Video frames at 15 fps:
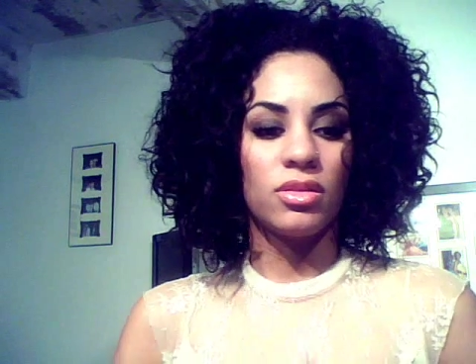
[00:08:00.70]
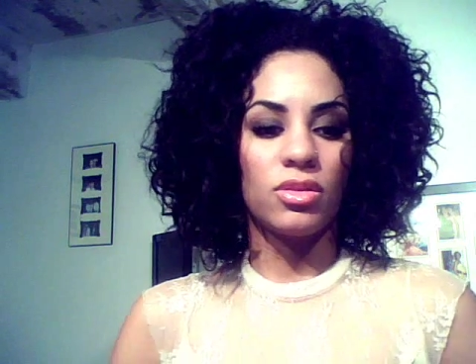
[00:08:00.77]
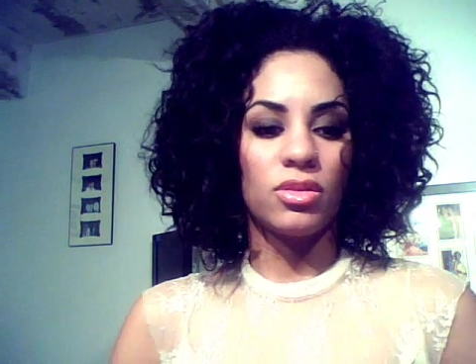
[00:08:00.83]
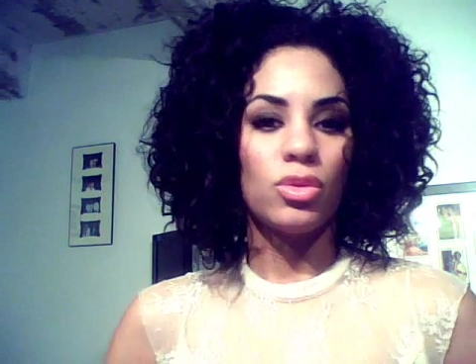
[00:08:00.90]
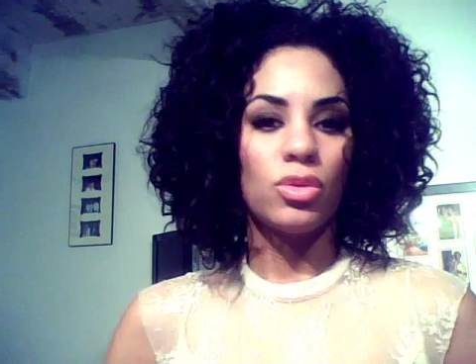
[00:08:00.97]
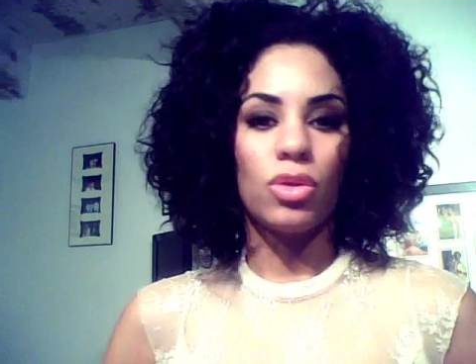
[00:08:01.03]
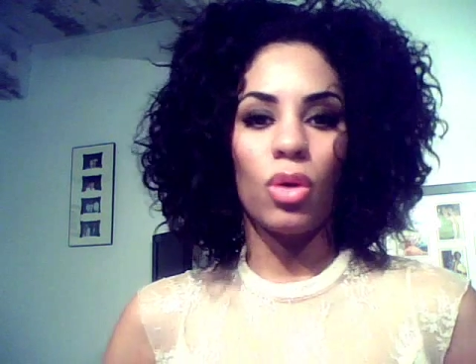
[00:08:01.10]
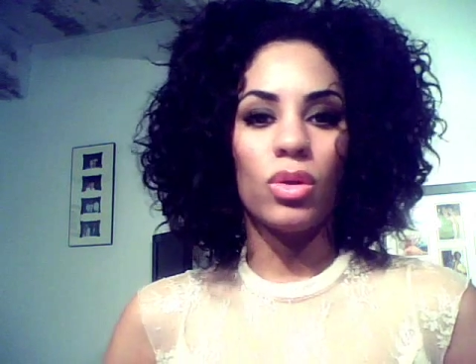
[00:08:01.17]

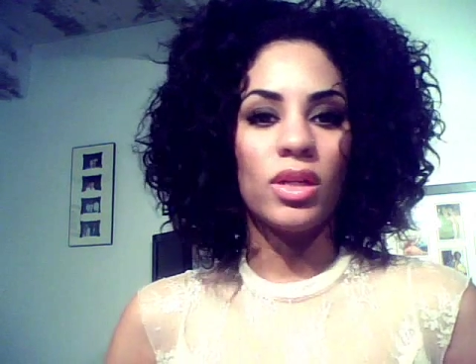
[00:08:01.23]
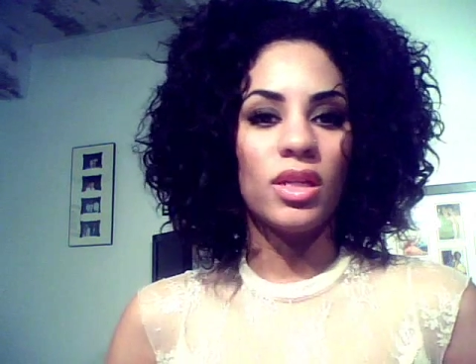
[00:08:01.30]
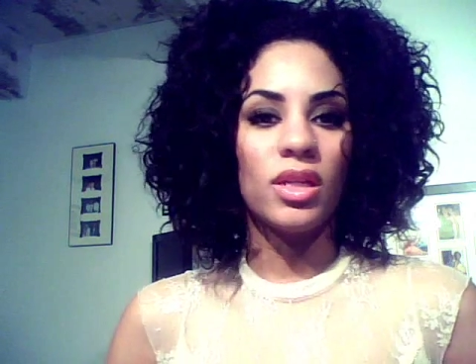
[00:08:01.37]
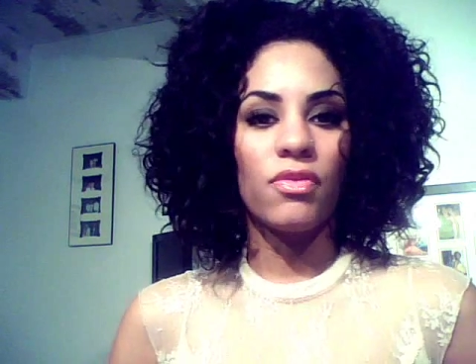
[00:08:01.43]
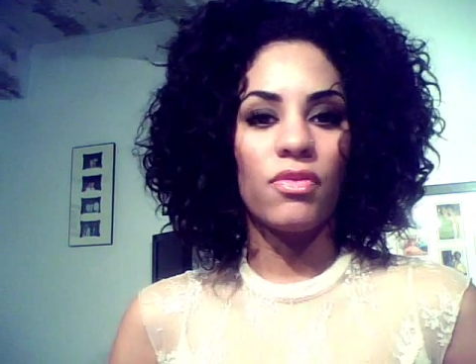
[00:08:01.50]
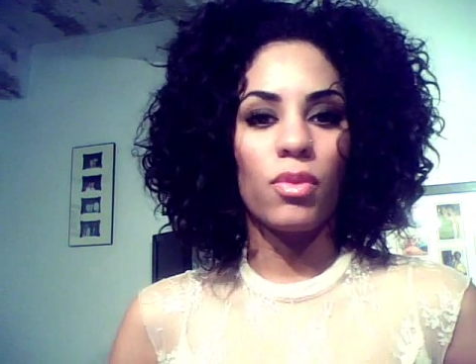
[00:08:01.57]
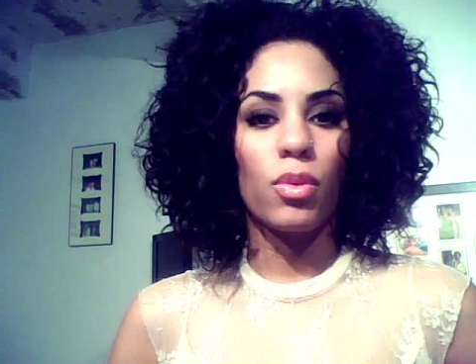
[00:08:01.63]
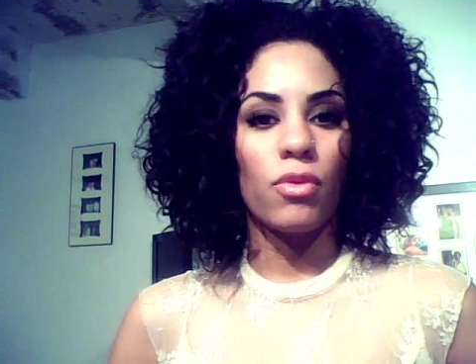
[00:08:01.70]
2 totally
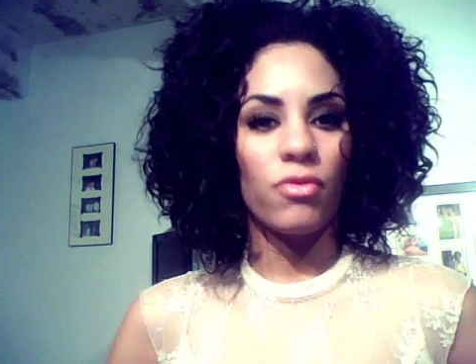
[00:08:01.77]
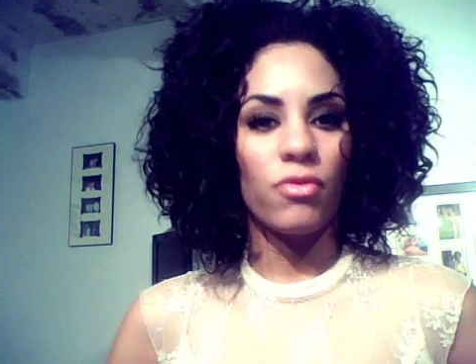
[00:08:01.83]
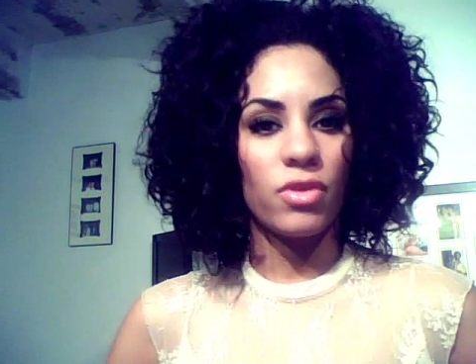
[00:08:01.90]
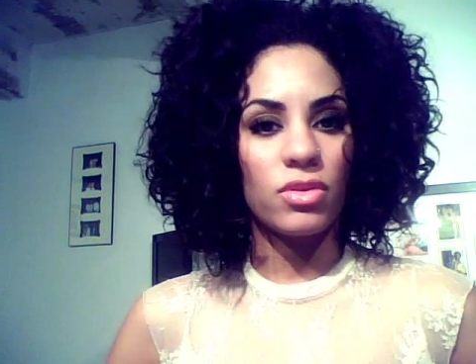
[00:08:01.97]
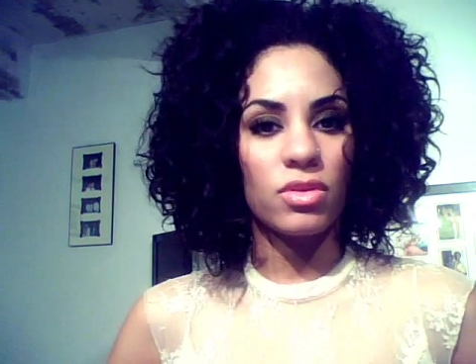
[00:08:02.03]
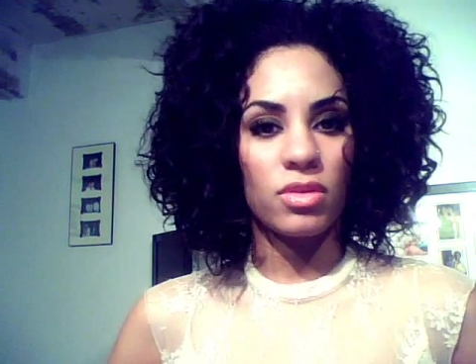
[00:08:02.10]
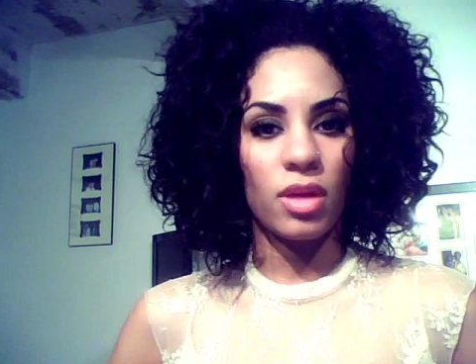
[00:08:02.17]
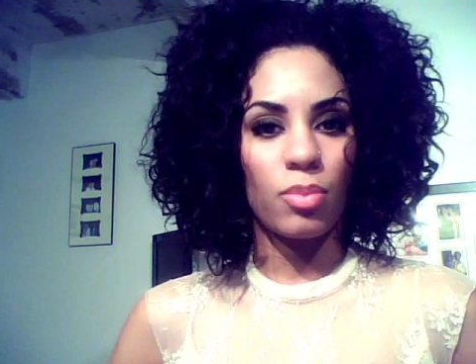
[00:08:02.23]
different
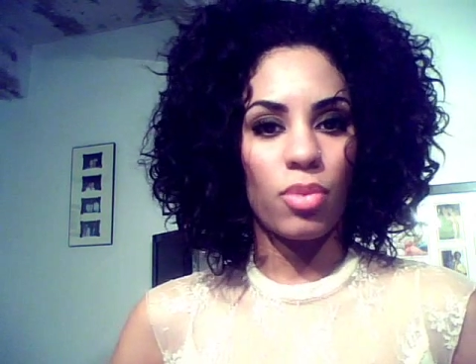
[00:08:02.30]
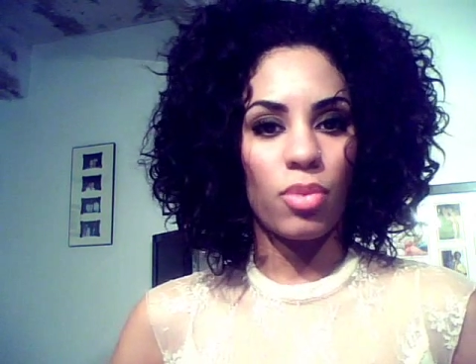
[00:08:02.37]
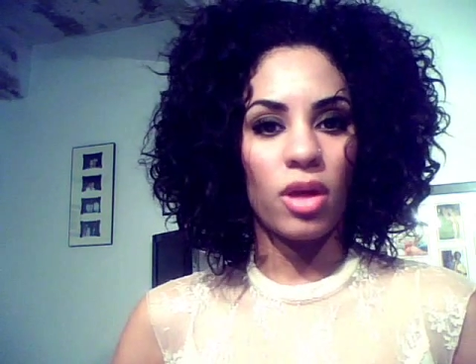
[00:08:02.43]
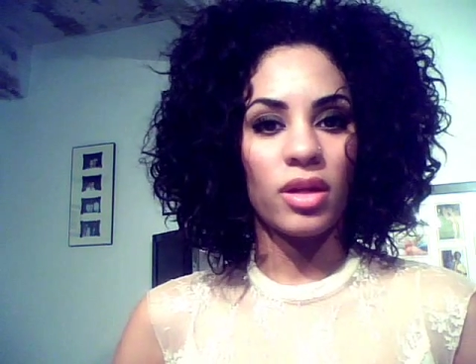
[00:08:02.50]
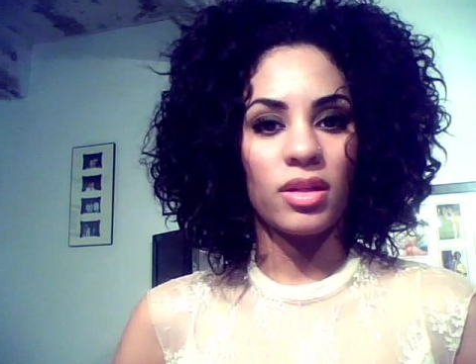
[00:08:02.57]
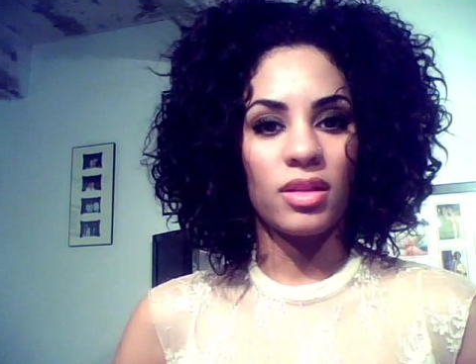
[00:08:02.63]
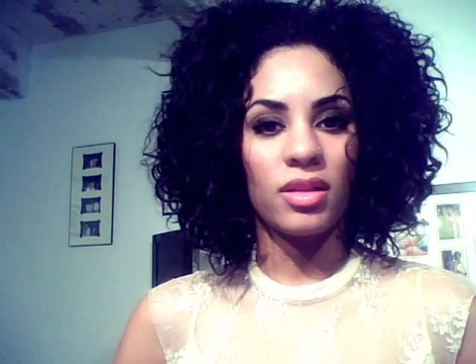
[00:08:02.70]
reviews on that product.